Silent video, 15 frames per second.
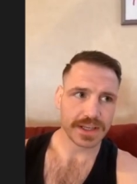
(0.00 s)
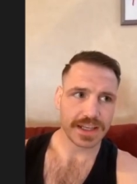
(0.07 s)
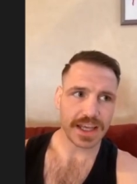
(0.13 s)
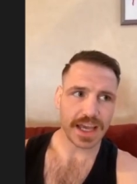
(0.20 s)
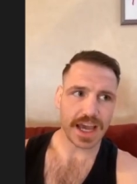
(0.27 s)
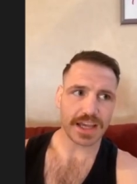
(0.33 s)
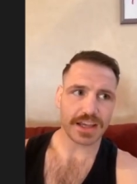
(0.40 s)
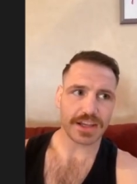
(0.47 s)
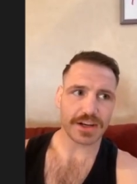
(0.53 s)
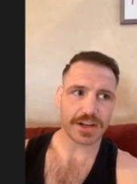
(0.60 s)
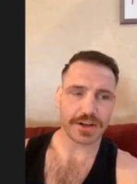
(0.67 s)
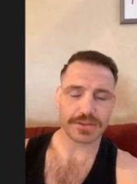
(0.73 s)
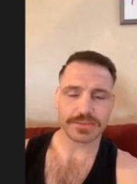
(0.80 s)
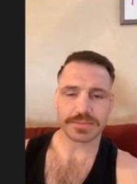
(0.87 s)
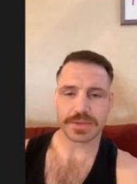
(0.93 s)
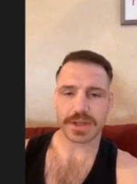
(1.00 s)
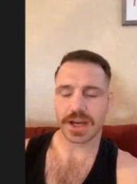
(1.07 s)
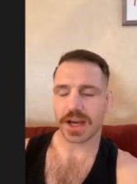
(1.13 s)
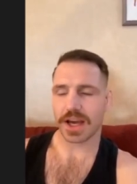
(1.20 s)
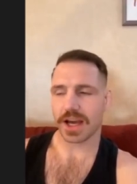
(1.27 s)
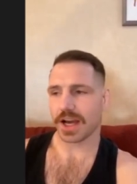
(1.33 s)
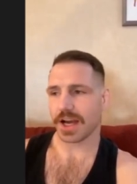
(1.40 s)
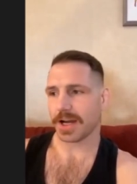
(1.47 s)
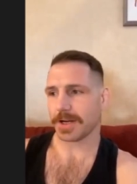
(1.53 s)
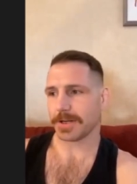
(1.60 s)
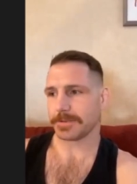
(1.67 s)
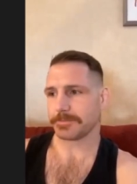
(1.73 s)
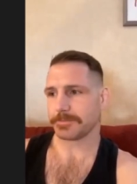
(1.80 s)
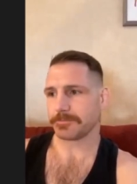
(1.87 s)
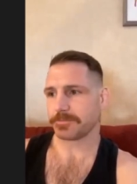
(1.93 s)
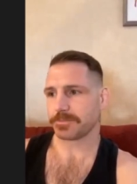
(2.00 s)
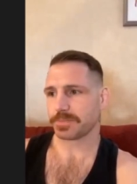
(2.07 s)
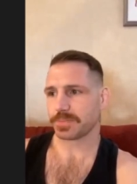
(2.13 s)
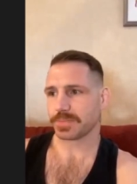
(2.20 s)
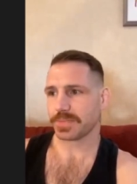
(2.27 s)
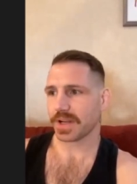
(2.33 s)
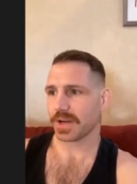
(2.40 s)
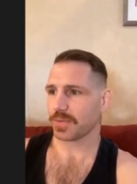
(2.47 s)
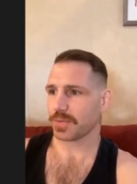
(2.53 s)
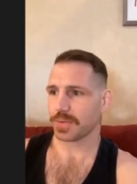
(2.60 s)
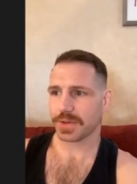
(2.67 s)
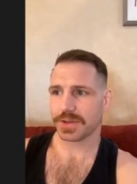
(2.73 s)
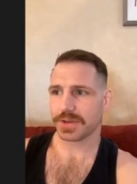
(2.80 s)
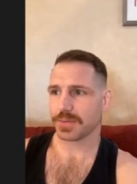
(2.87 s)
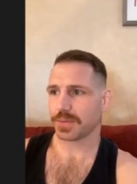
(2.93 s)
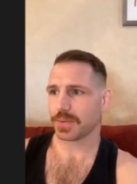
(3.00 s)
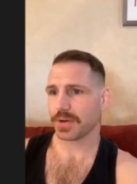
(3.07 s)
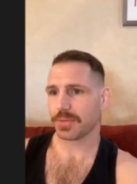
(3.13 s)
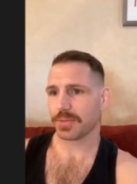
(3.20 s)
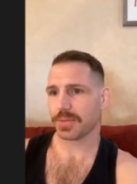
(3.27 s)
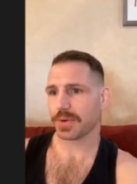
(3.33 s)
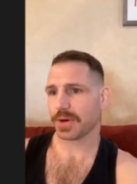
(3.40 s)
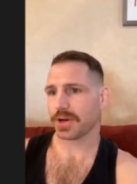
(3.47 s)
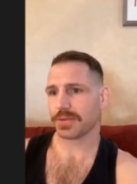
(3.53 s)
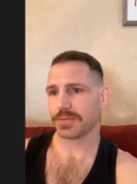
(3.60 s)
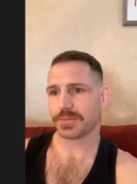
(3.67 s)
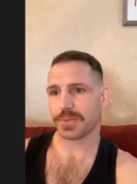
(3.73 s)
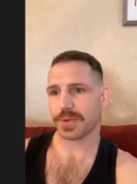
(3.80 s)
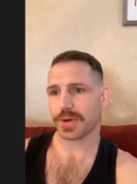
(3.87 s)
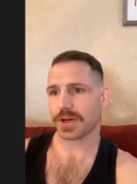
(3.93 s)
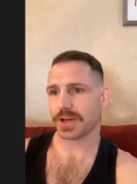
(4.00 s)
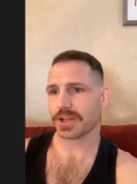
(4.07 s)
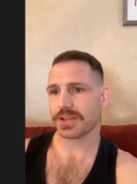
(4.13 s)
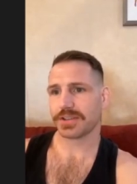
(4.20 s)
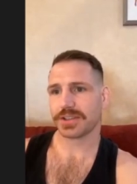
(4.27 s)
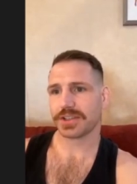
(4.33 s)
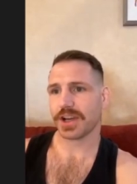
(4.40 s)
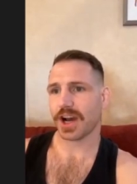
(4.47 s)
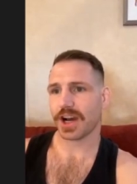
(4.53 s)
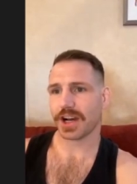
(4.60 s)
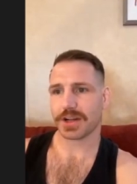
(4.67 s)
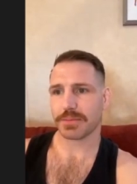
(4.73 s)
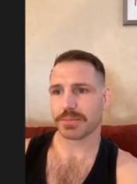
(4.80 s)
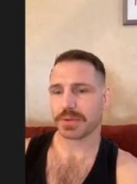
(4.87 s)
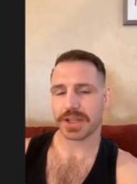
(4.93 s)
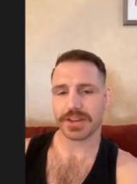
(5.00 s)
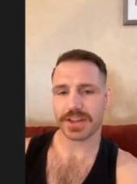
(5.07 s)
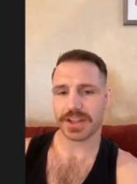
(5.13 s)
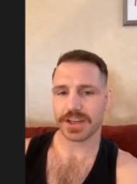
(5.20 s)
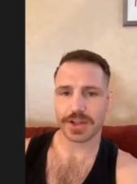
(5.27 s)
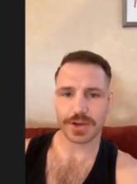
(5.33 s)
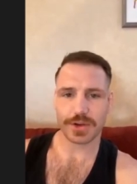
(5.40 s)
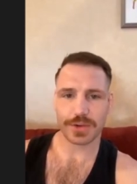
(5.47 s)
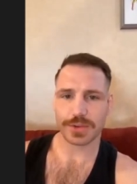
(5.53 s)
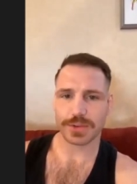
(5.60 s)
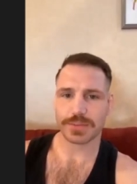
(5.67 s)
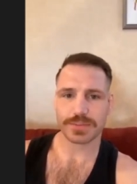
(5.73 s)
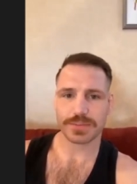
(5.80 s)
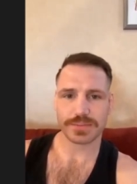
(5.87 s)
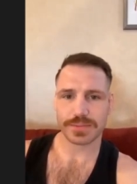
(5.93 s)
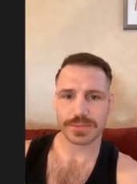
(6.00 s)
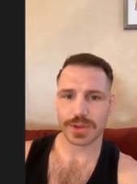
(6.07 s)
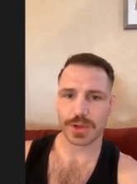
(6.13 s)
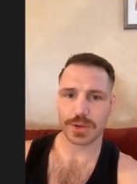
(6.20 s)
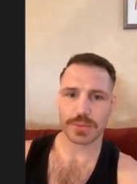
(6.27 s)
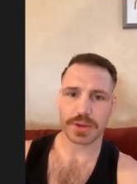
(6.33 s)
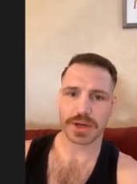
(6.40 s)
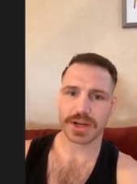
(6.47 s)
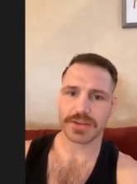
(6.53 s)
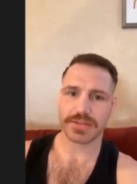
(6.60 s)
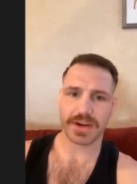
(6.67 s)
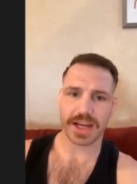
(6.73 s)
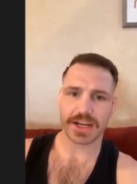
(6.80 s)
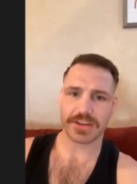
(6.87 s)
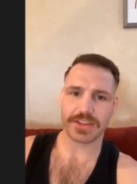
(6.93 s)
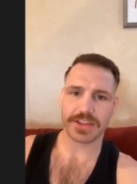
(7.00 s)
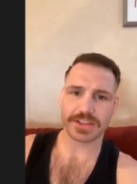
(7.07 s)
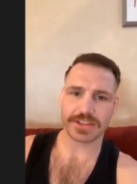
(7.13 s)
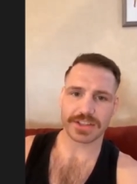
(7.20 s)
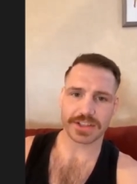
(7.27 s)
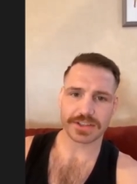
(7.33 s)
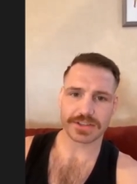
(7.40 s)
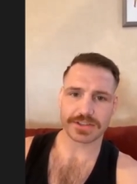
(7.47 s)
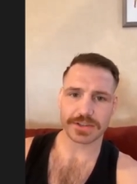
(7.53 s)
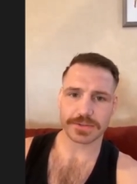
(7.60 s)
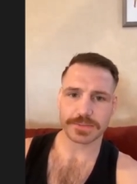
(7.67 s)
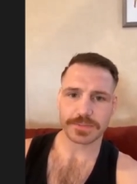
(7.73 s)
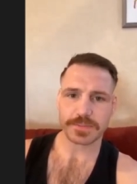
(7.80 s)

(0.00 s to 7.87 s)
yeah, you know, um, we're we're we're a completely new new breed of fighter this year. So,